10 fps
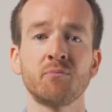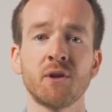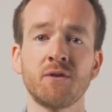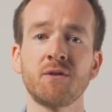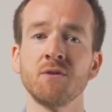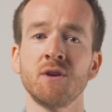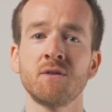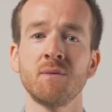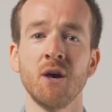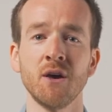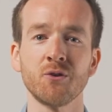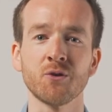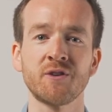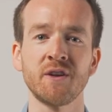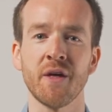Plus series, you'll
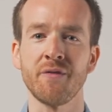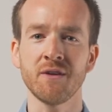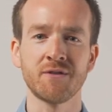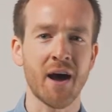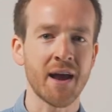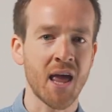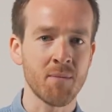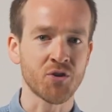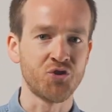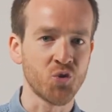see that this dynamic